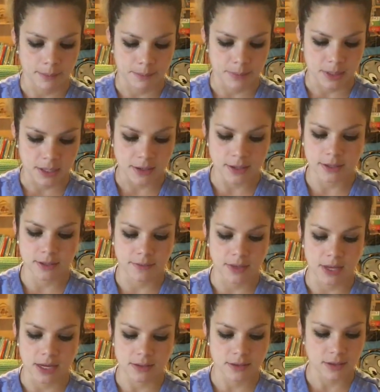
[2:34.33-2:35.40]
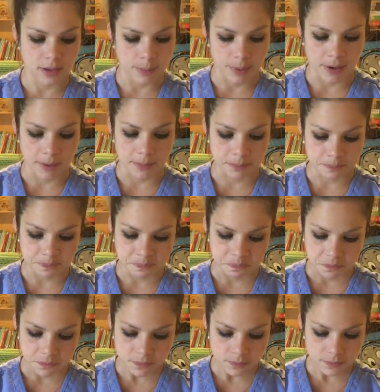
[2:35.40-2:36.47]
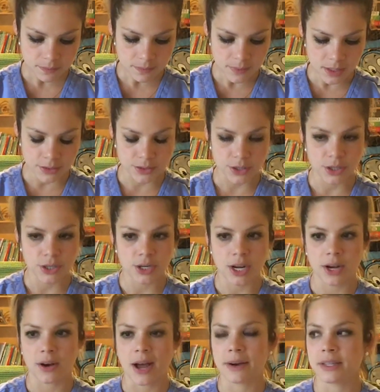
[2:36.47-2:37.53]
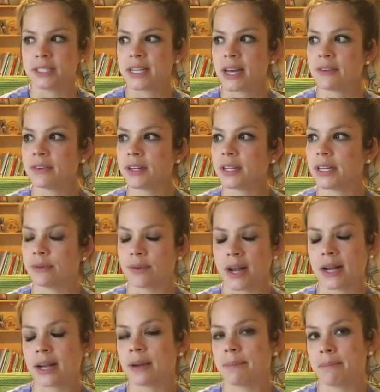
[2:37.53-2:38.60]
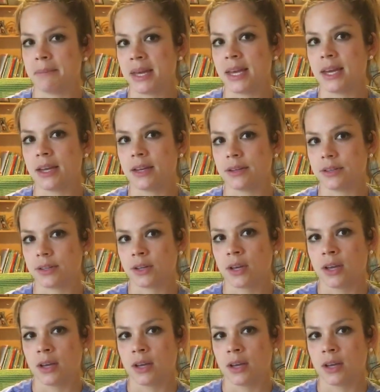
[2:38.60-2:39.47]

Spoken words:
because of that slip up. So, you know, I would definitely recommend